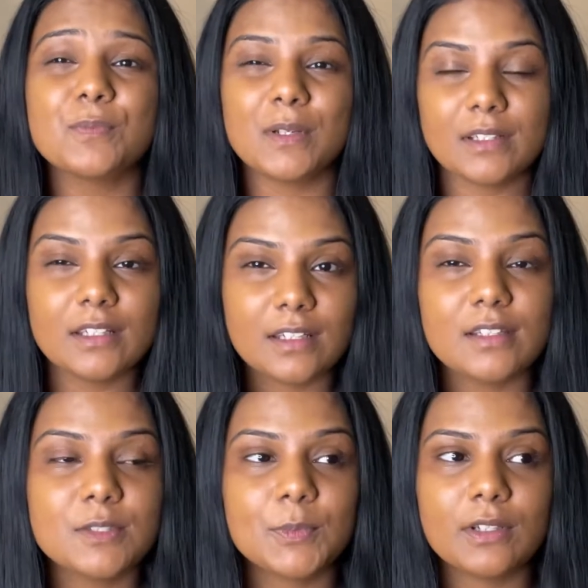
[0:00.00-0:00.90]
but it
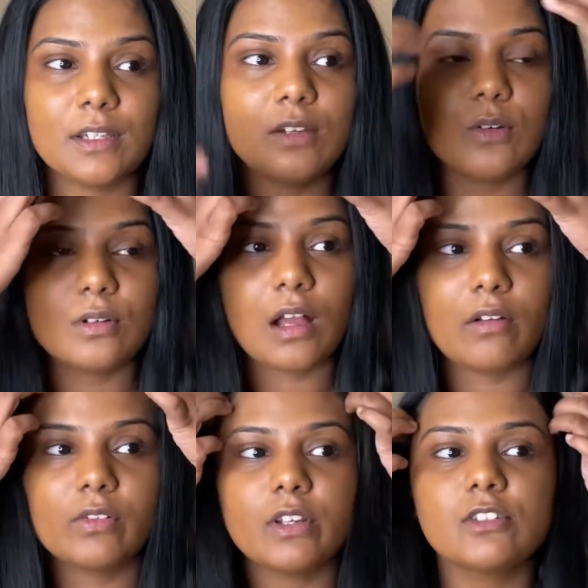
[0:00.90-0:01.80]
is pretty good
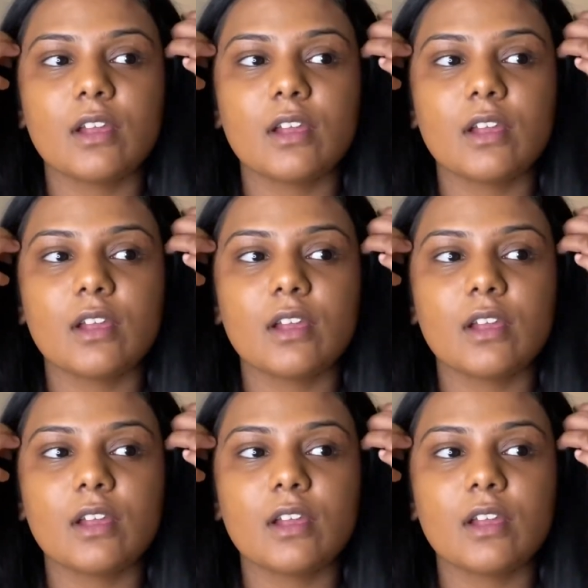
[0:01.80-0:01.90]
coverage,